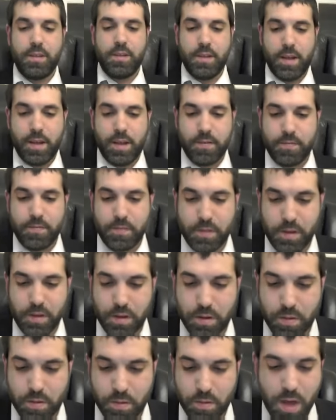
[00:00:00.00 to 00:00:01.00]
And as for
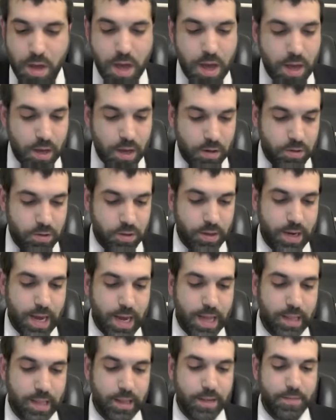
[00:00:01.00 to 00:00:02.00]
you, you shall
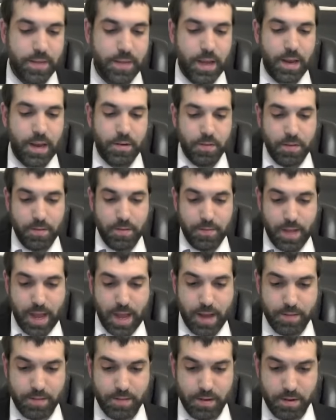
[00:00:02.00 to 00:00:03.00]
not leave the entrance of the
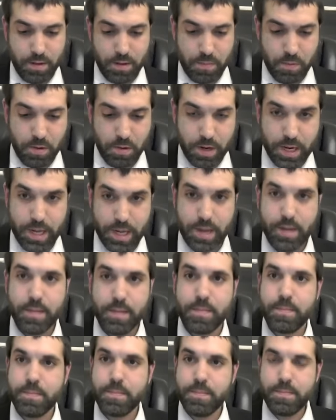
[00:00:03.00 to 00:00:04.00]
house until morning.
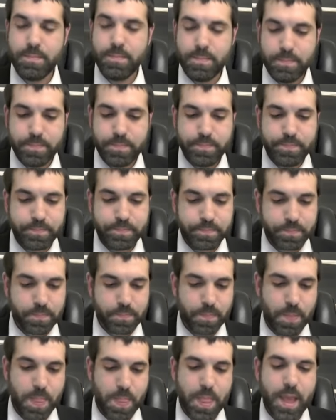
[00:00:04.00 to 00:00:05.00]

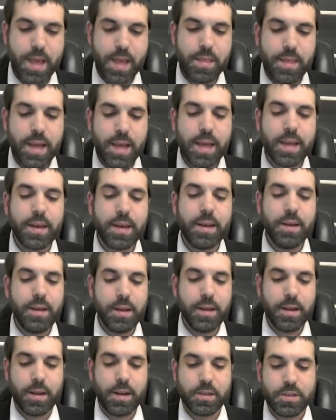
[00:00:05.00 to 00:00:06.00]
And then
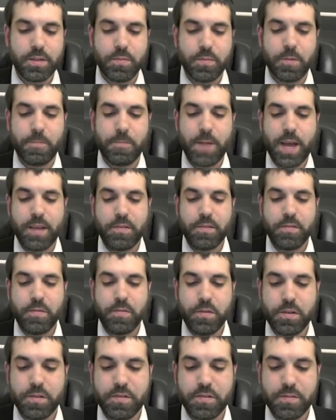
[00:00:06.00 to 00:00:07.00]
Hashem will pass
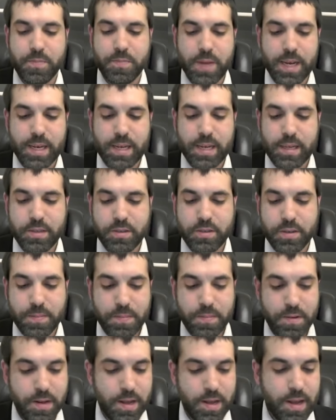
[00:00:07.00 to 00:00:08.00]
through to smite Egypt,
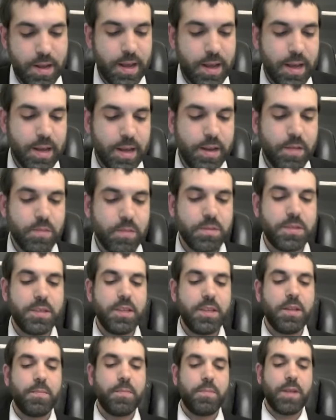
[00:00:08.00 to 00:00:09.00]
and he will see
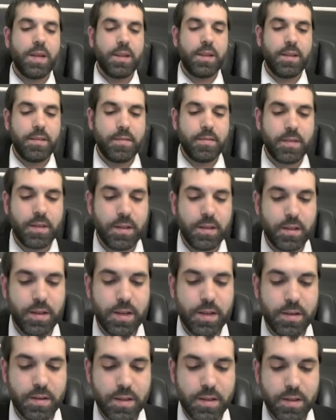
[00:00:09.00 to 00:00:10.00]
the blood that is on the
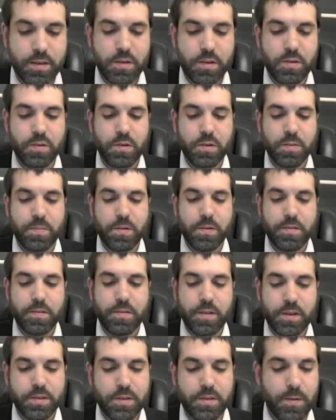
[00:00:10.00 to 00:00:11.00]
lintel and the two doorposts,
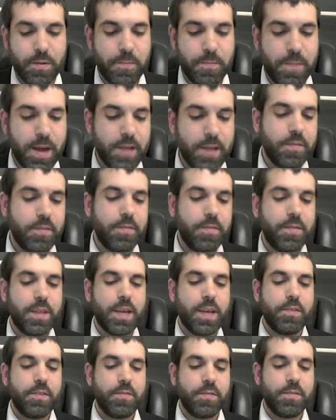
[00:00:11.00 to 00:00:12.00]
and Hashem will pass over
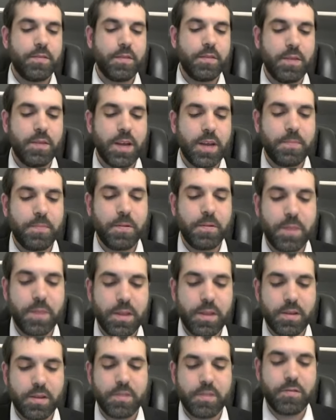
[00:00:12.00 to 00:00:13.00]
the entrance. He will not
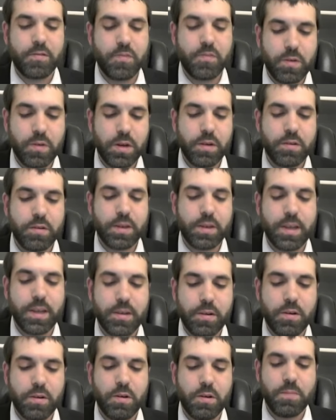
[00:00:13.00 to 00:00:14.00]
permit the destroyer to
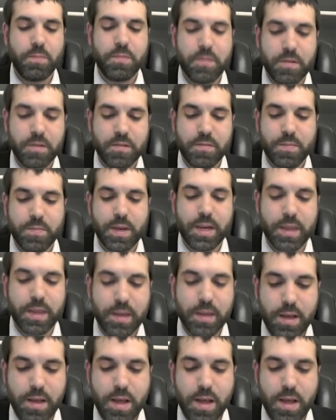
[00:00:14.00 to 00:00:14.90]
enter your homes to smite.